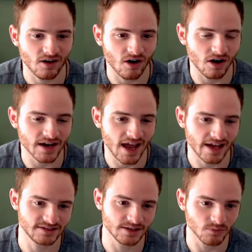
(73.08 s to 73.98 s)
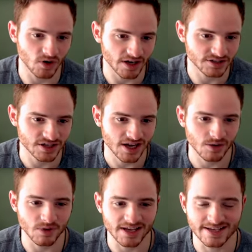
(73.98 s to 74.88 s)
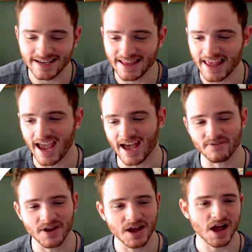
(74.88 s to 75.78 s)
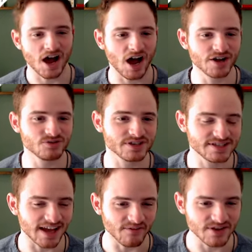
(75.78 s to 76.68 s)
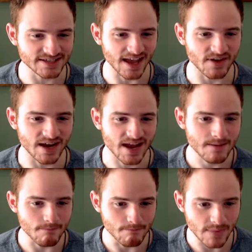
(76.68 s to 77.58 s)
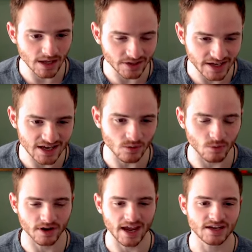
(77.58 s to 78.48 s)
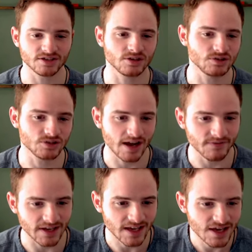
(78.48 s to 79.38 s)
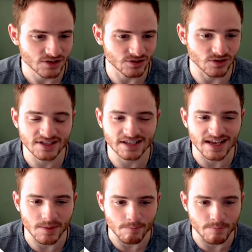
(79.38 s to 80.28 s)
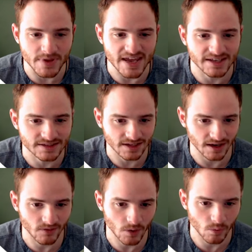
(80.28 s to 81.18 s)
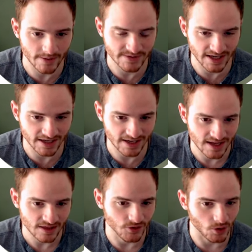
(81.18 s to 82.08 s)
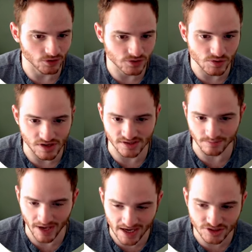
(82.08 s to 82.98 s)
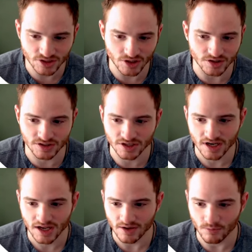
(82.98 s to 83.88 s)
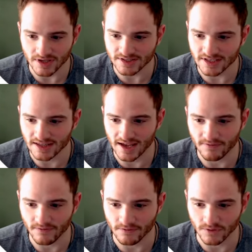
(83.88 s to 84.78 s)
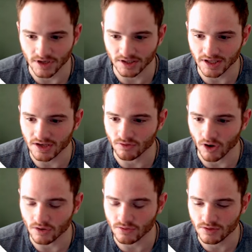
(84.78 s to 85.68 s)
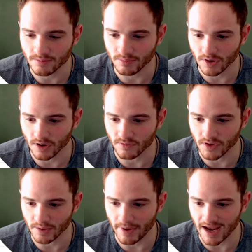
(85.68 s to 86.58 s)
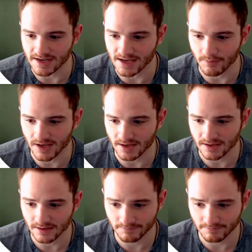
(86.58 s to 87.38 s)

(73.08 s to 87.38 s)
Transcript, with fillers: on SEMrush, and we can see they have 177 million organic search traffic. So this is a beast of a website. They're also doing some page search. We see they really grown over the pandemic.